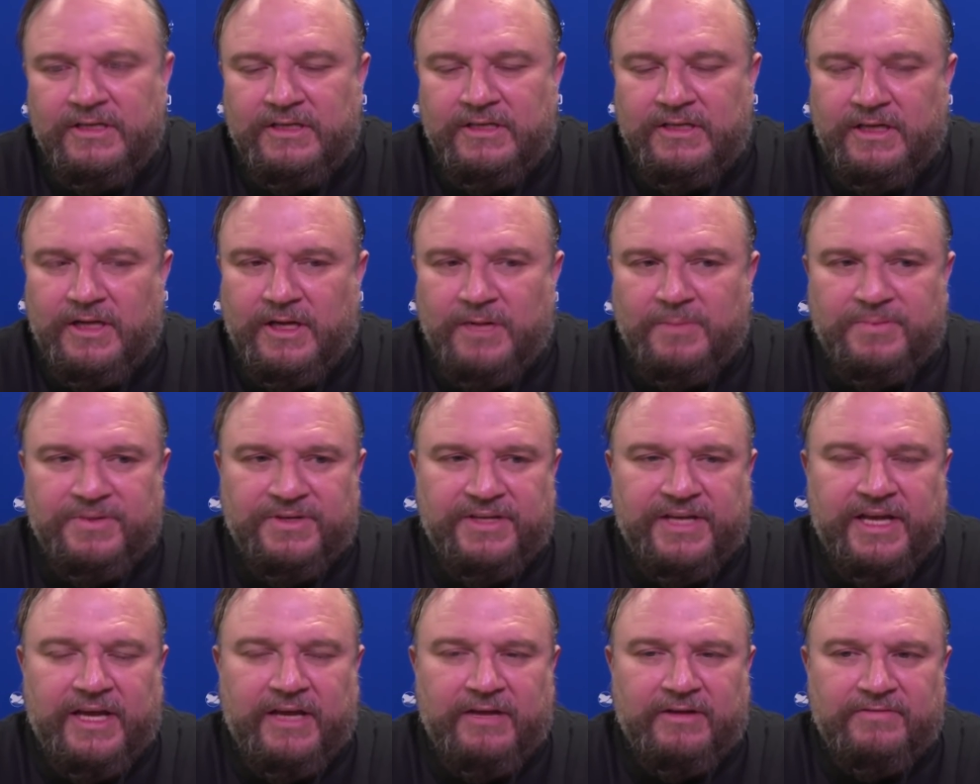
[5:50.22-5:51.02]
up and
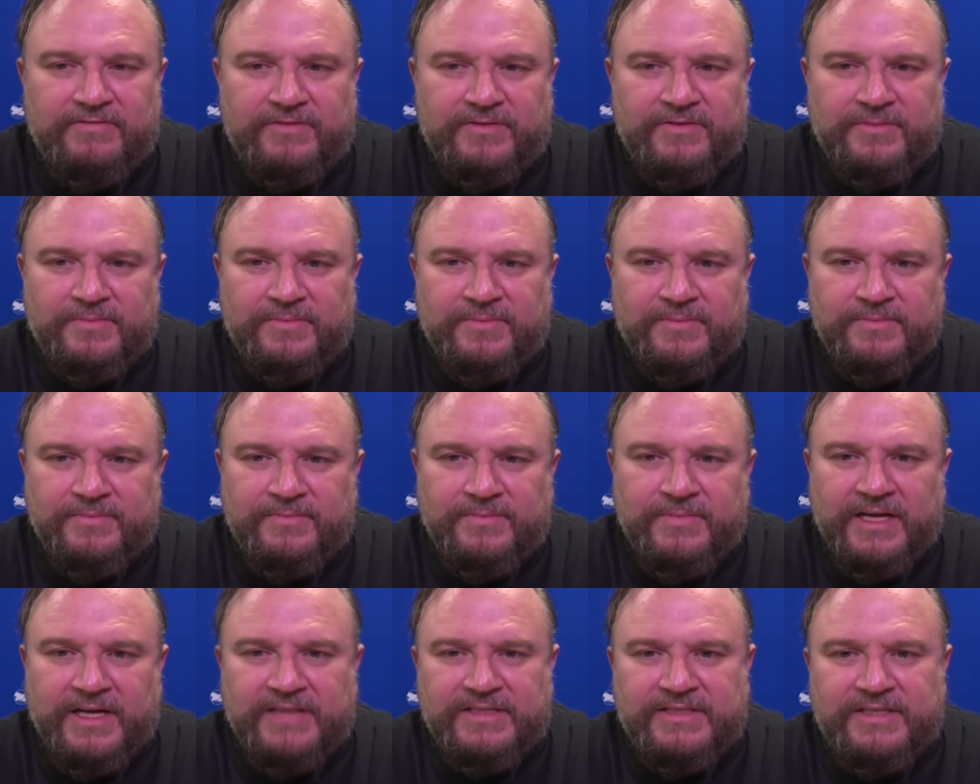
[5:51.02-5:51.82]
down from
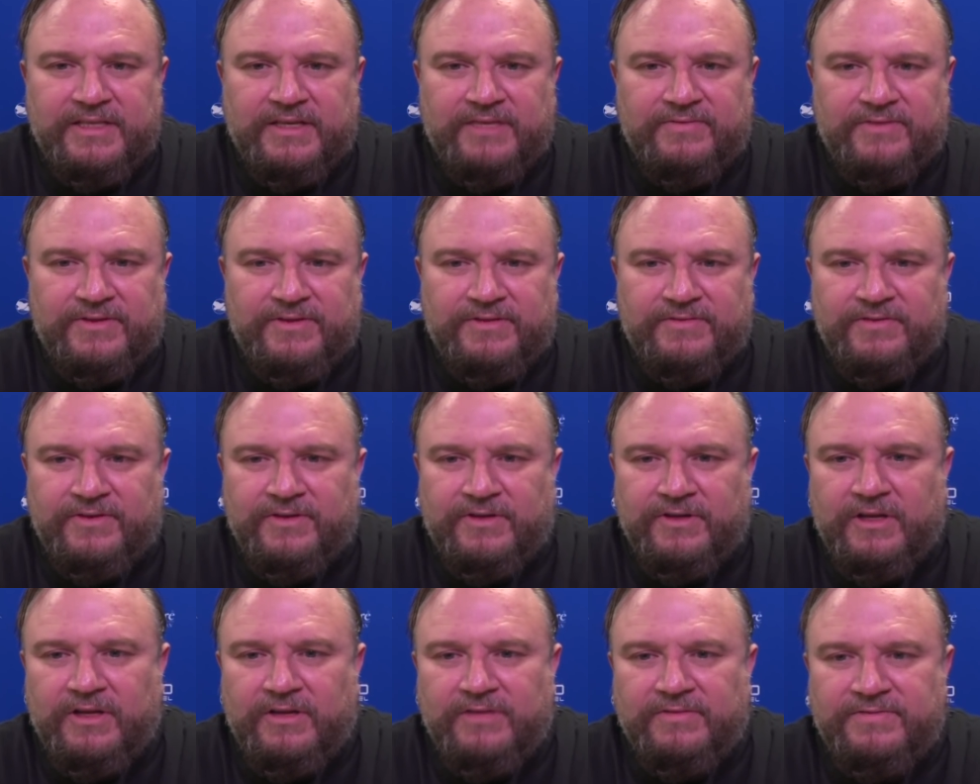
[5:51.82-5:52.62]
myself at the
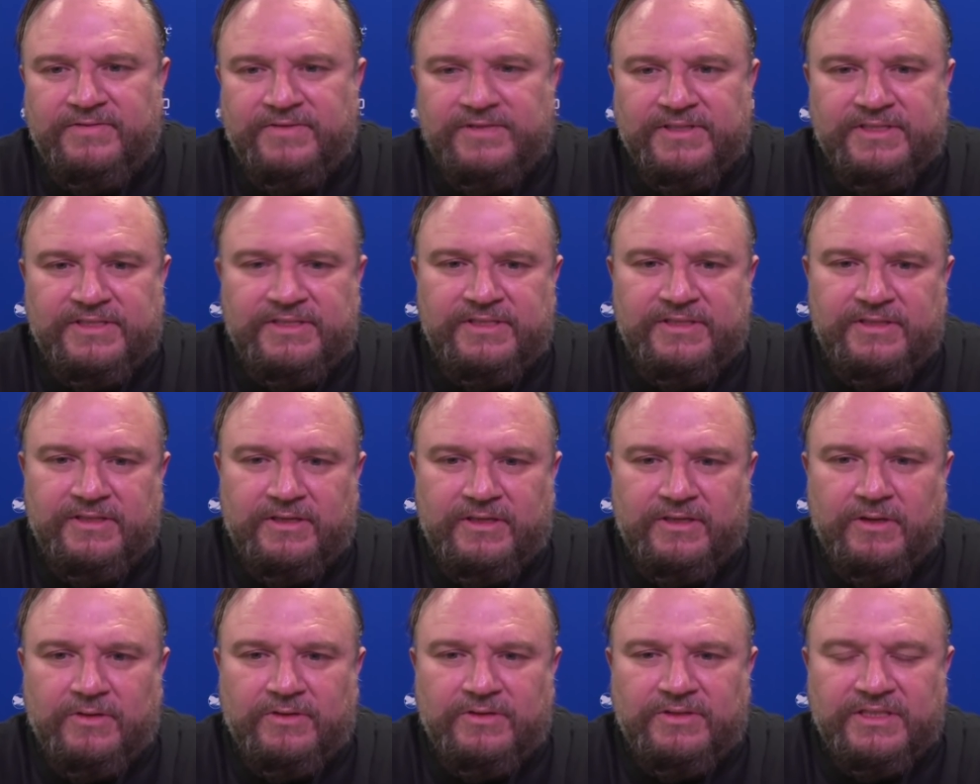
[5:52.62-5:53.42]
front office, the
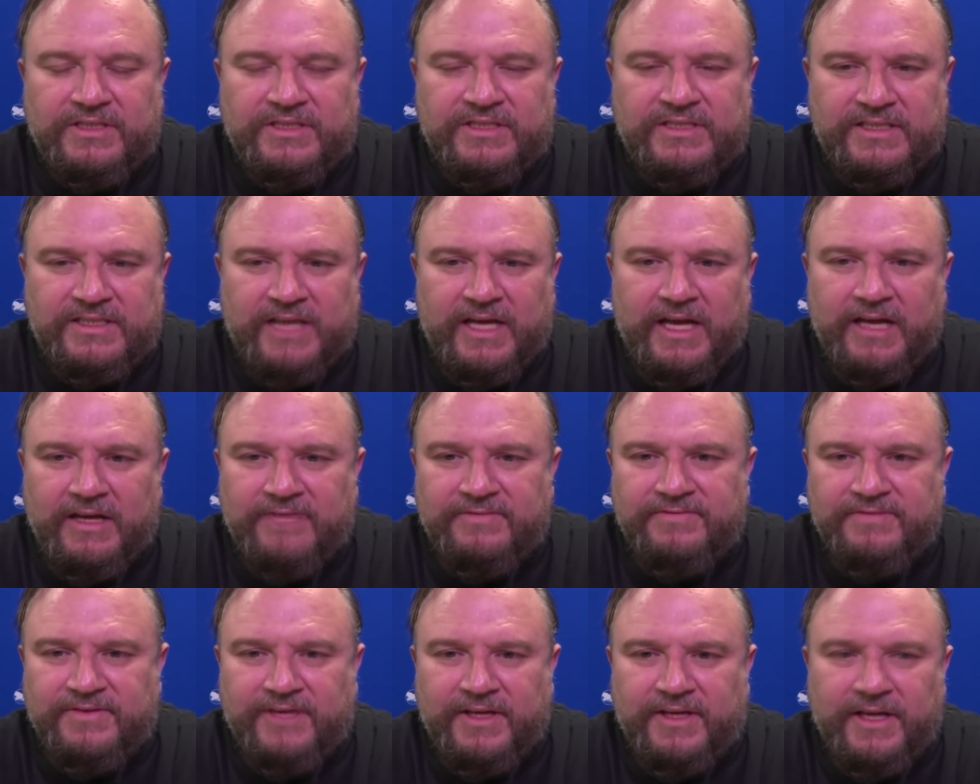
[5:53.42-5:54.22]
coaching
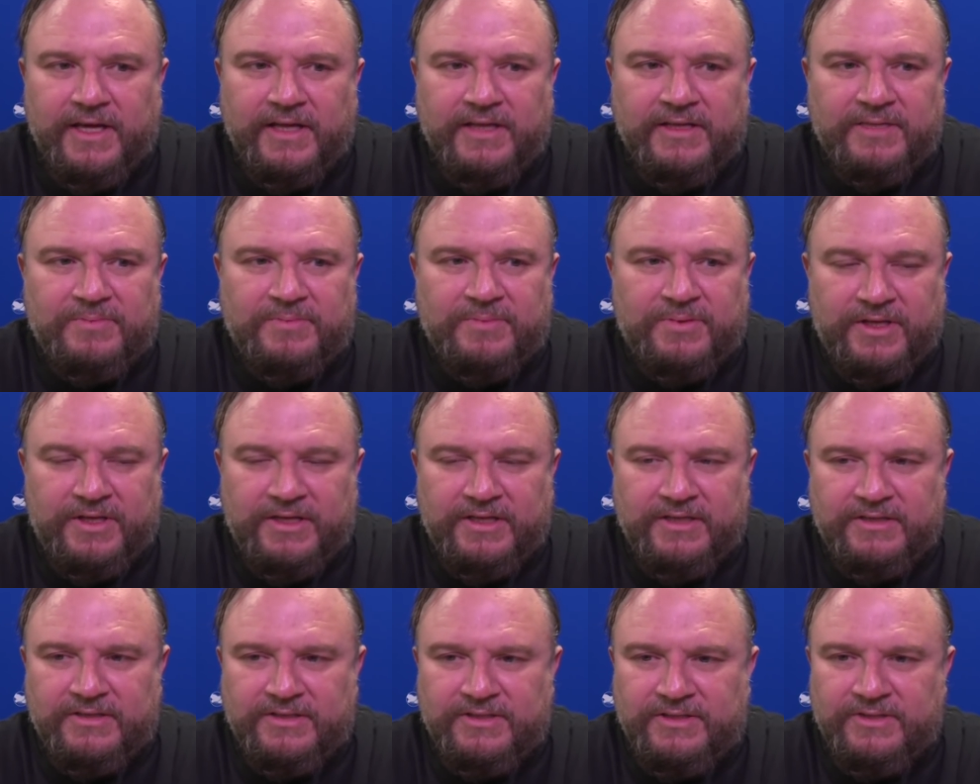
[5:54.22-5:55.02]
staff, and the
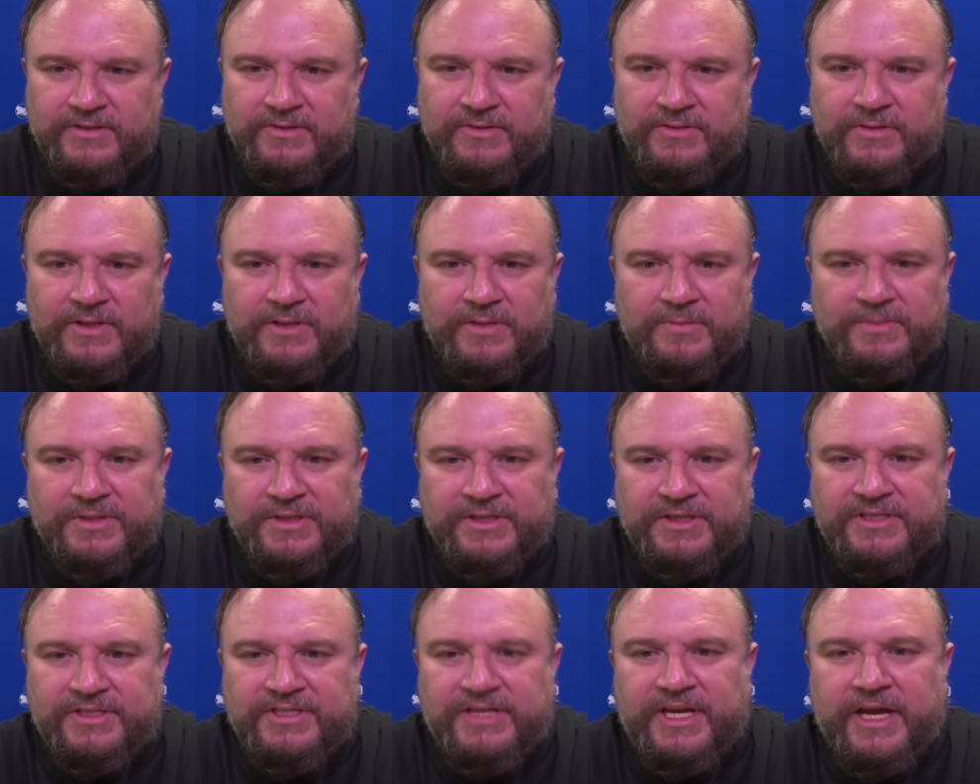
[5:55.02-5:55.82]
players who are
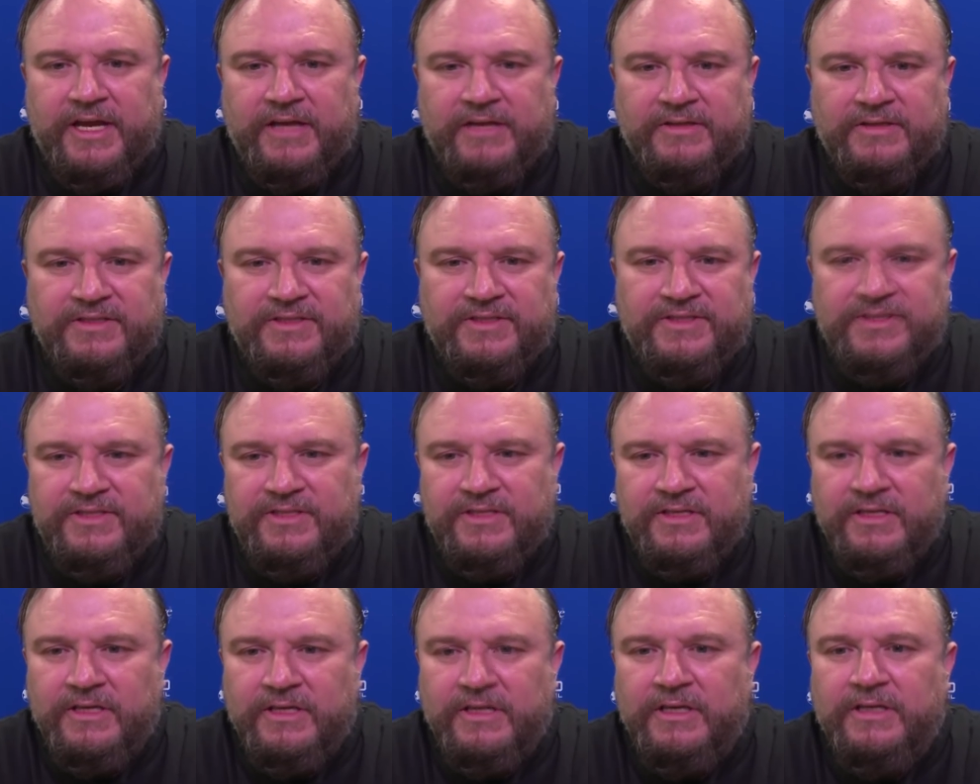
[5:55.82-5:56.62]
being challenged,
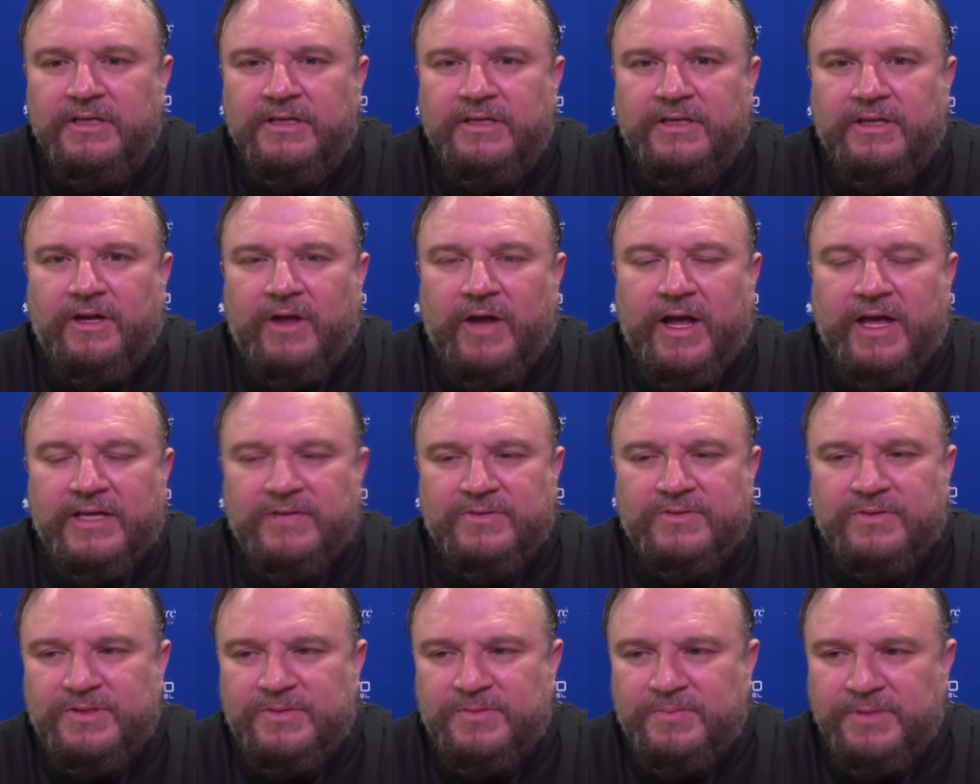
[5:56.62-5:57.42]
you know, as
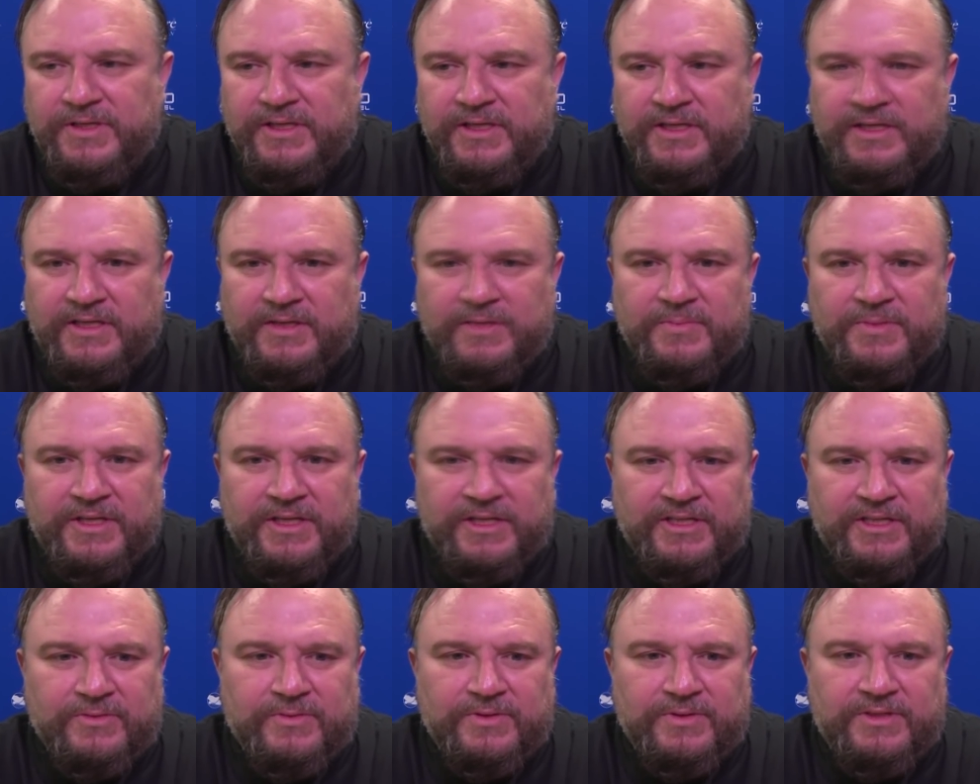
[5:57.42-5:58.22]
we speak in
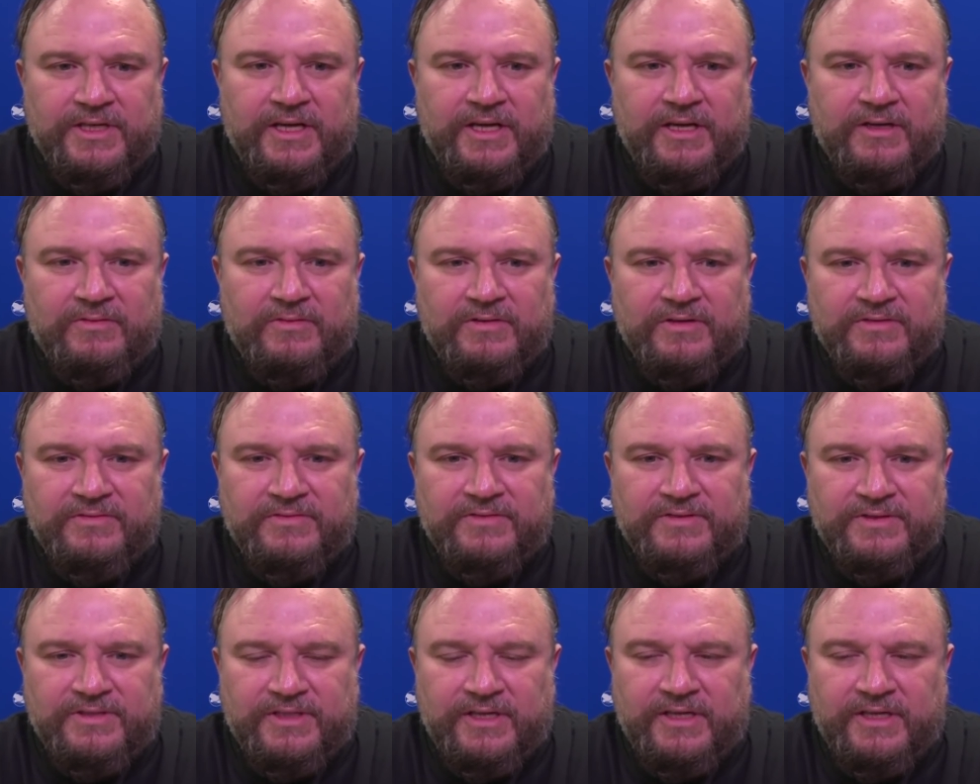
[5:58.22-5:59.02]
meetings with Doc
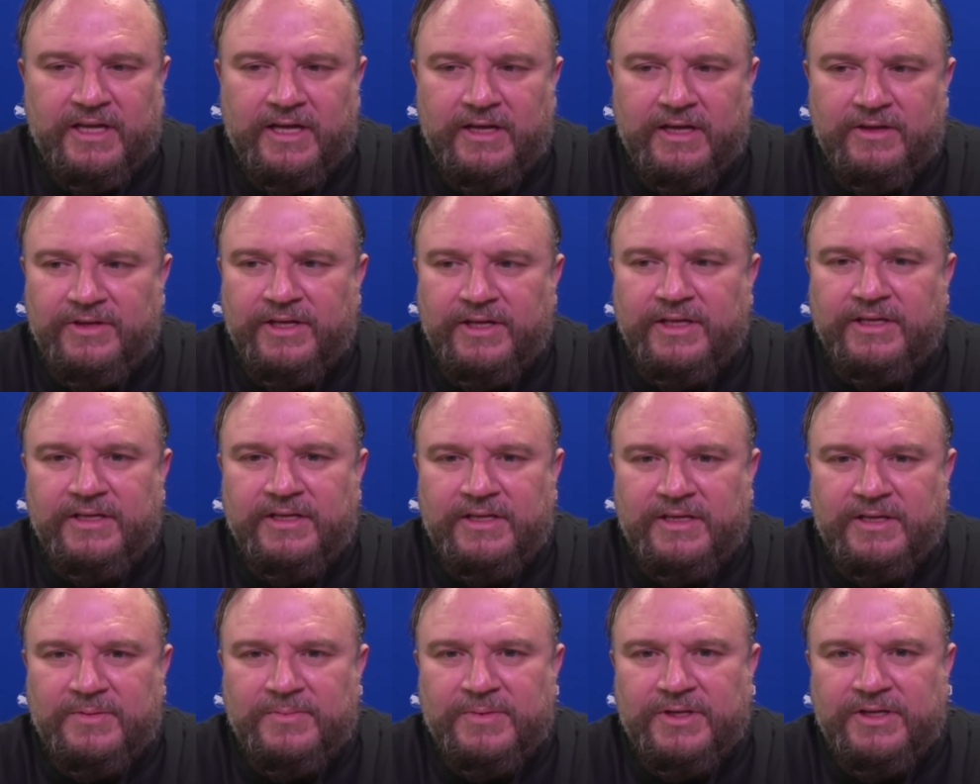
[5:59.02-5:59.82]
Rivers on how they can
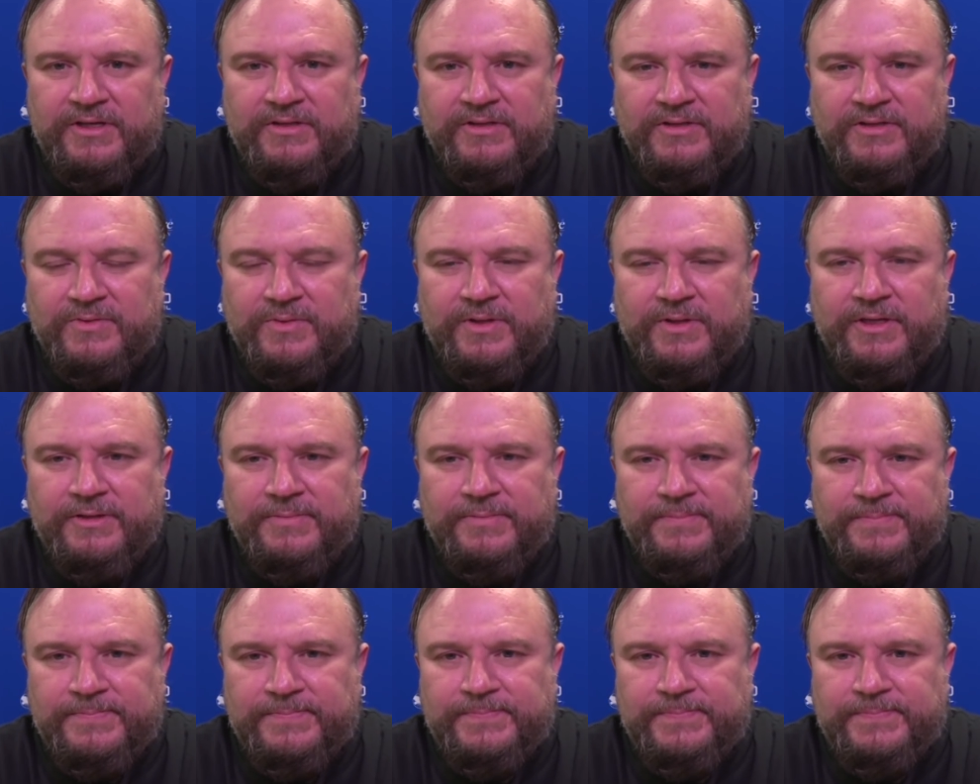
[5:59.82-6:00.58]
get better as well.